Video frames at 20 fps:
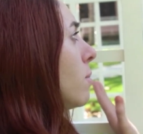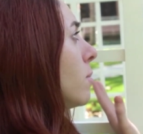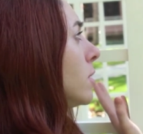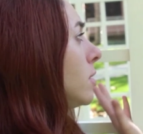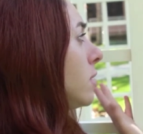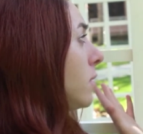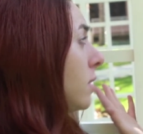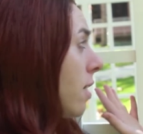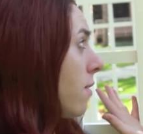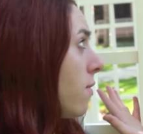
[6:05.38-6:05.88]
am a
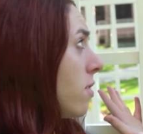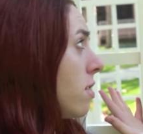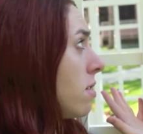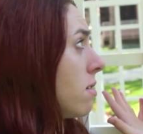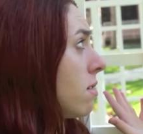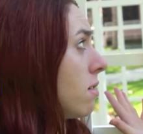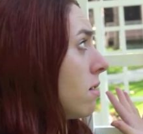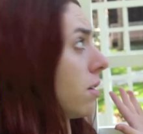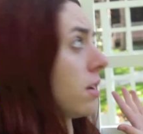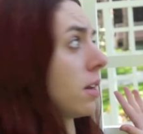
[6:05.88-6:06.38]

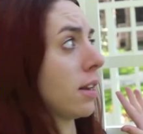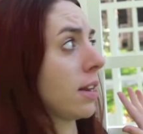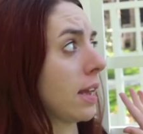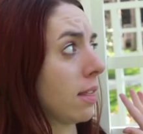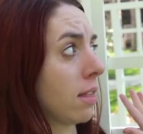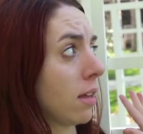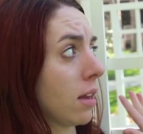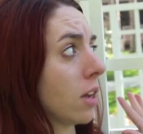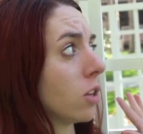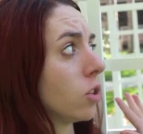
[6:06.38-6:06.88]
7 on a
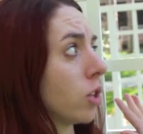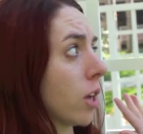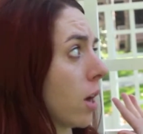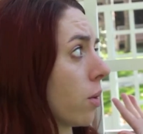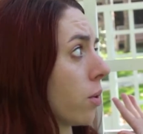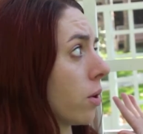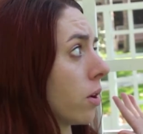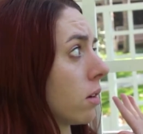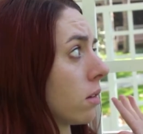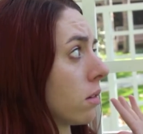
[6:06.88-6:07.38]
day that I
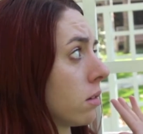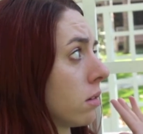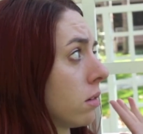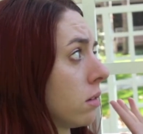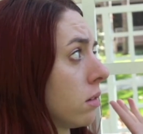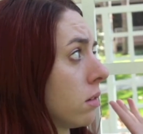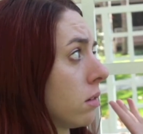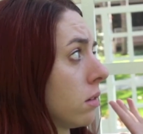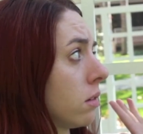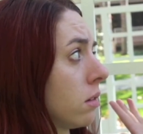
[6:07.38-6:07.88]
shower. Have you
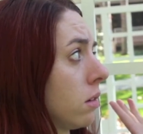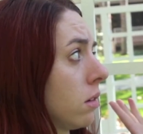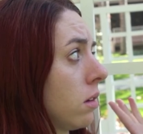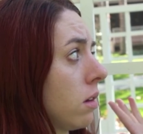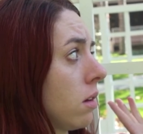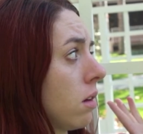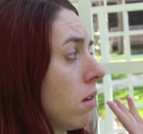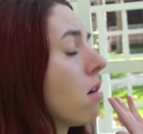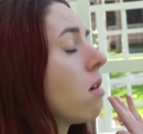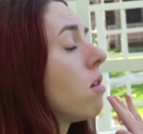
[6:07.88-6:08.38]
showered
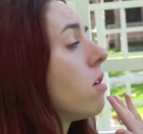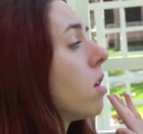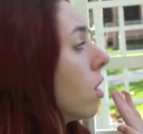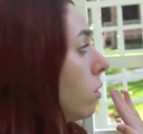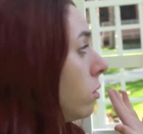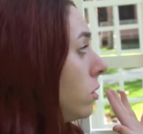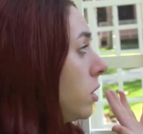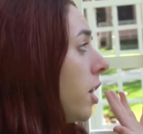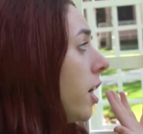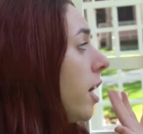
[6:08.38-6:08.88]
today?
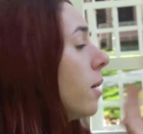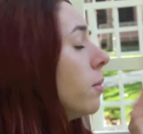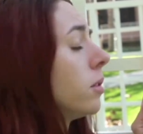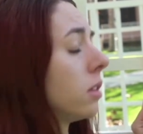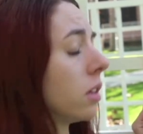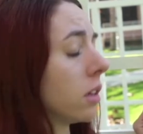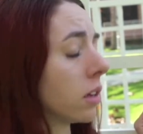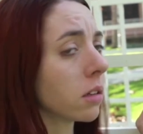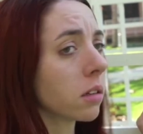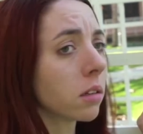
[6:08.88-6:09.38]
No, today I'm a
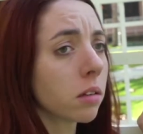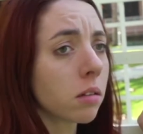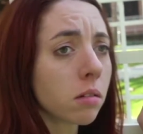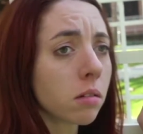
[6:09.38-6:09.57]
6.